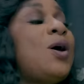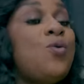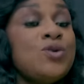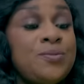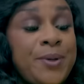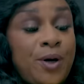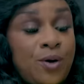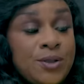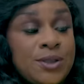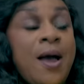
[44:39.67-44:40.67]
That was
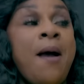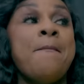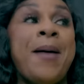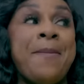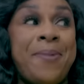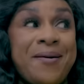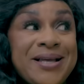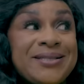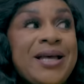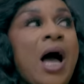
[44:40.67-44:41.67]
because my
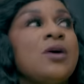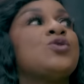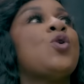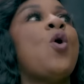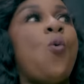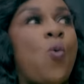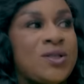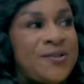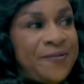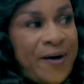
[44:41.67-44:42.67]
parents' house
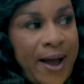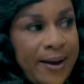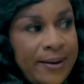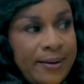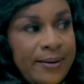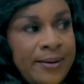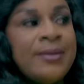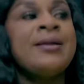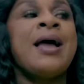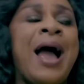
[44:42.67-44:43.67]
was far.
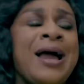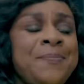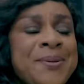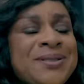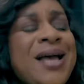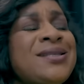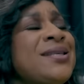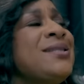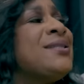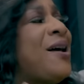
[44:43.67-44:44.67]
And besides,
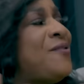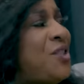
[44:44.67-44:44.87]
things have